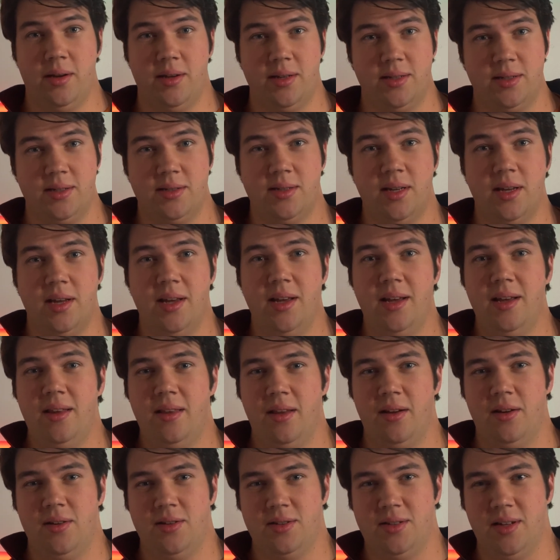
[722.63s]
Because
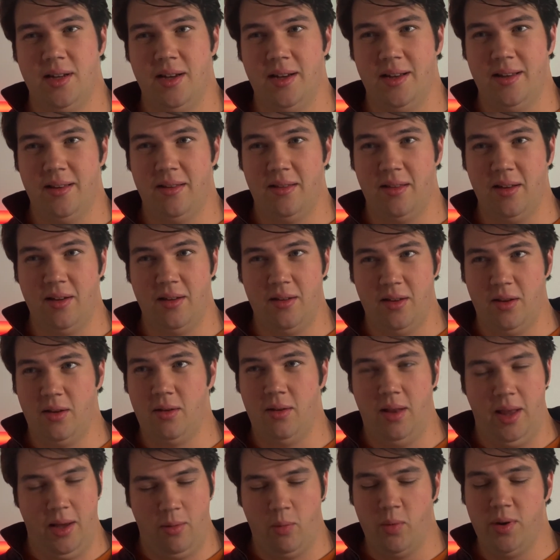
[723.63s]
there's
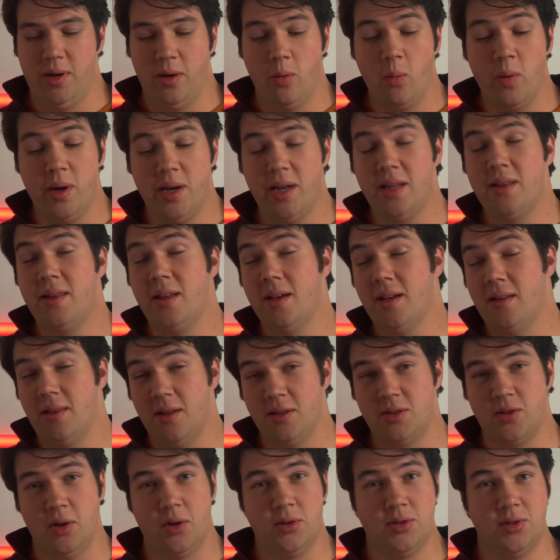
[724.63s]
we need
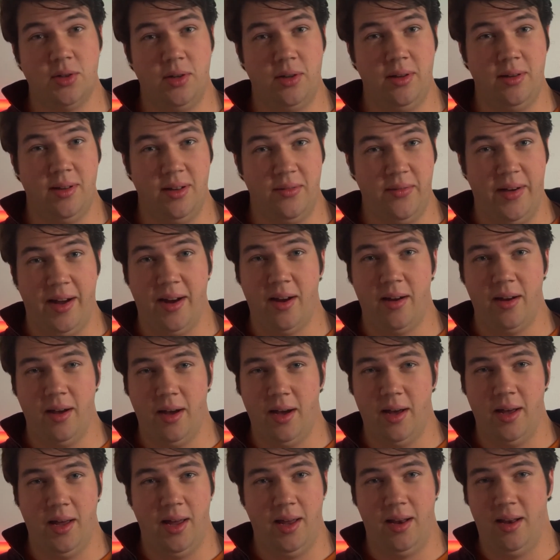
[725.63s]
the social
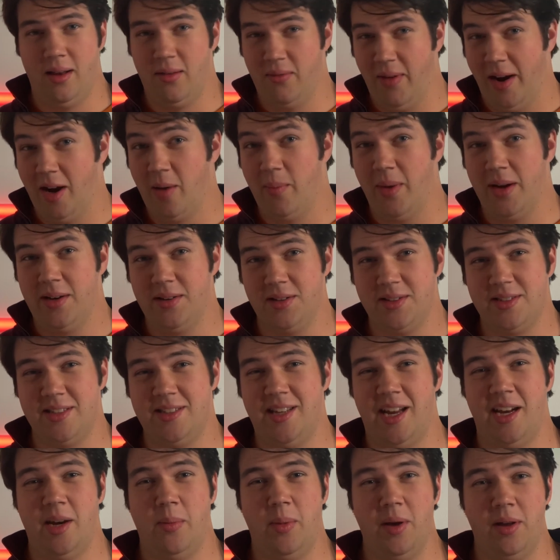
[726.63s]
and environmental
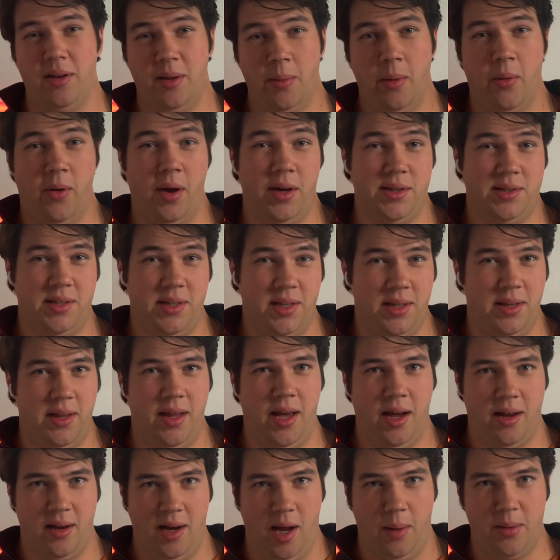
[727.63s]
sustainability, but we also need the
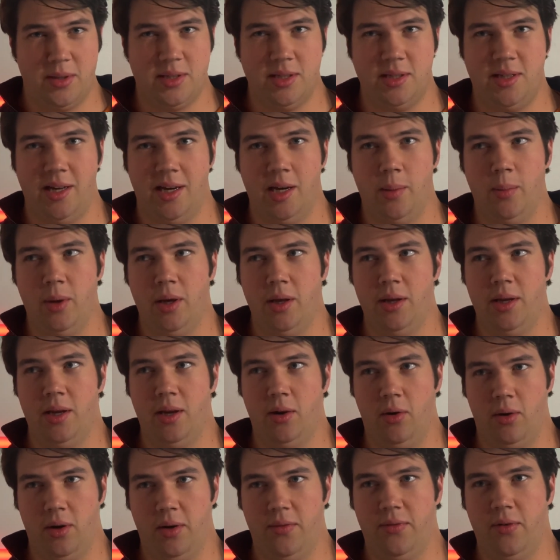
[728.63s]
economic sustainability
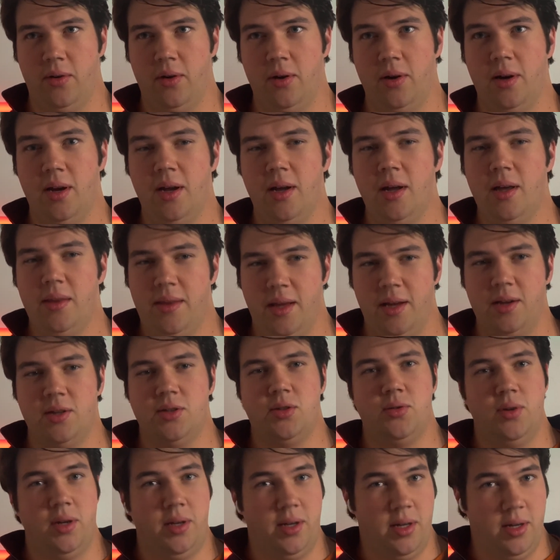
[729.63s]
in order for the
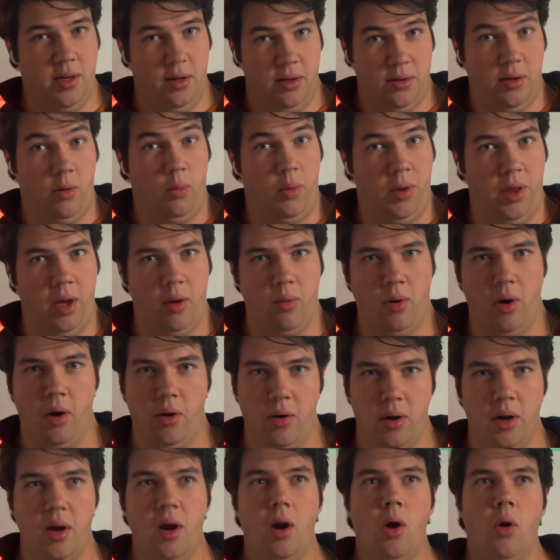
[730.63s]
industry to really
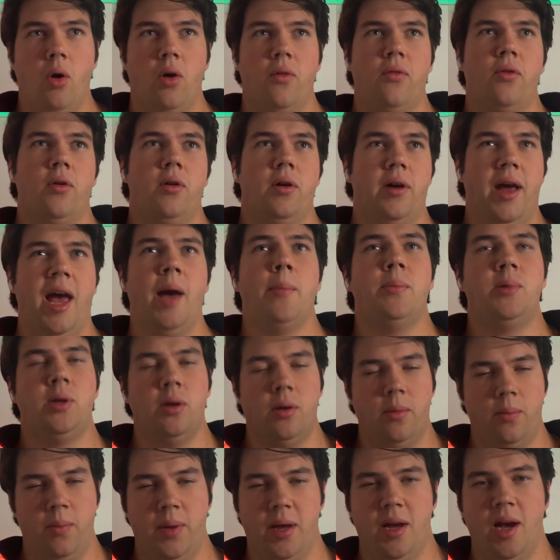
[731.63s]
grow, or for hemp
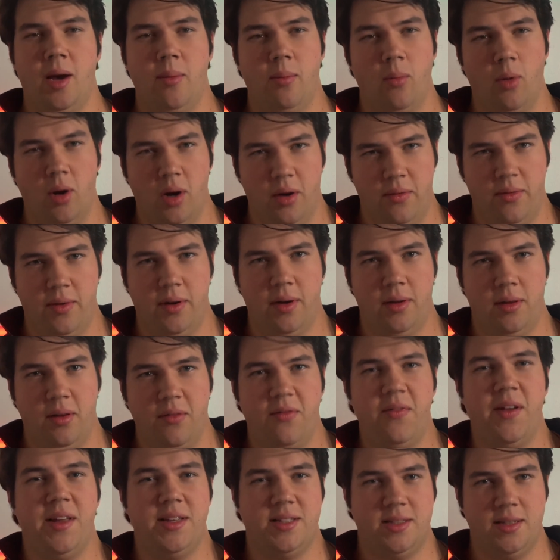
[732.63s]
to become more of the
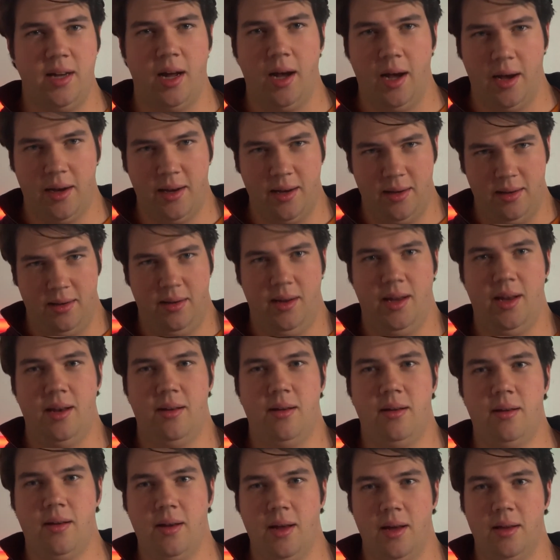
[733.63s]
feedstock
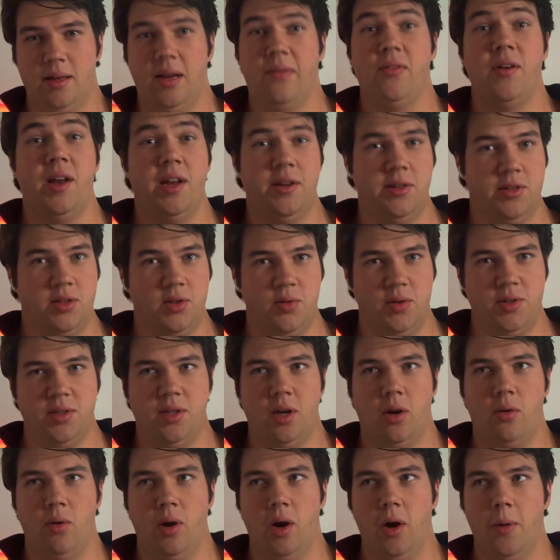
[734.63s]
and different industries
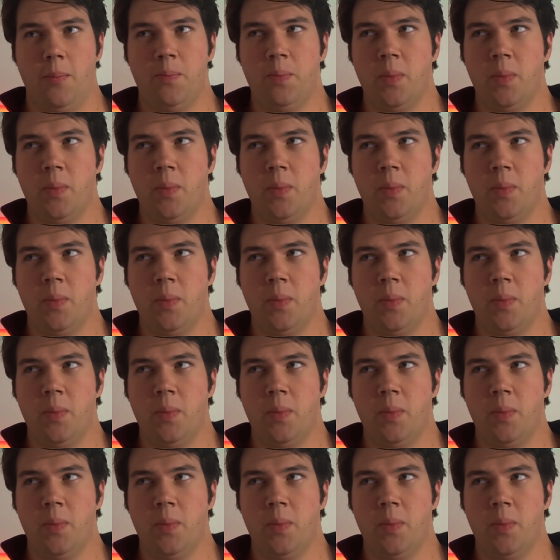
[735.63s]
to grow.